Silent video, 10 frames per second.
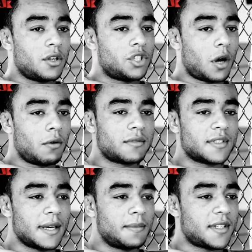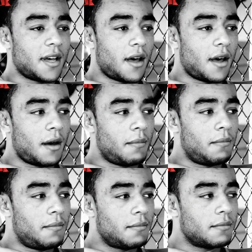Joe seems
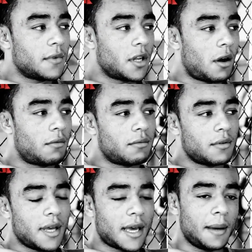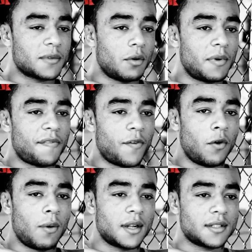to, you know, he keeps coming
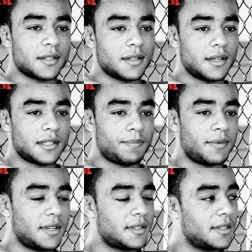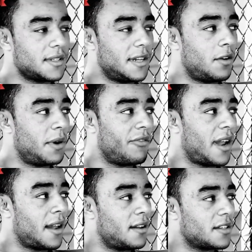forward. He's a little bit
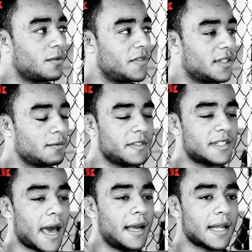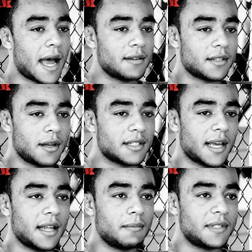relentless with his takedowns. He likes to
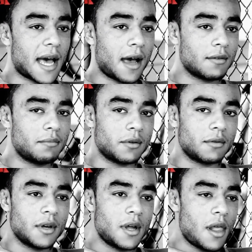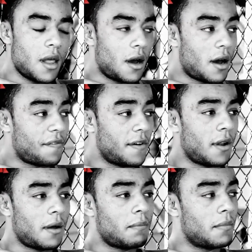get them down. But I feel,
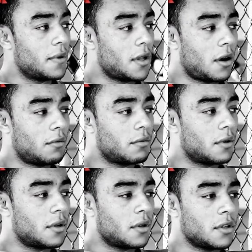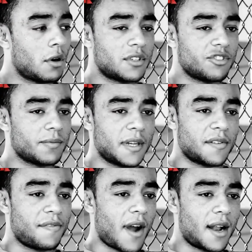you know, no disrespect to
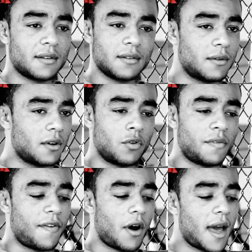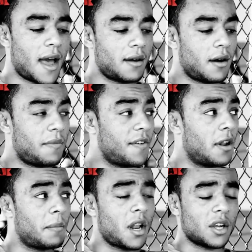Fran, good fighter. I feel
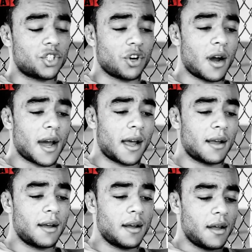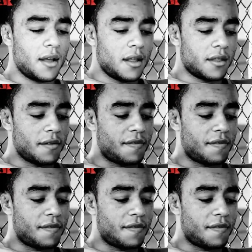I'm a lot stronger than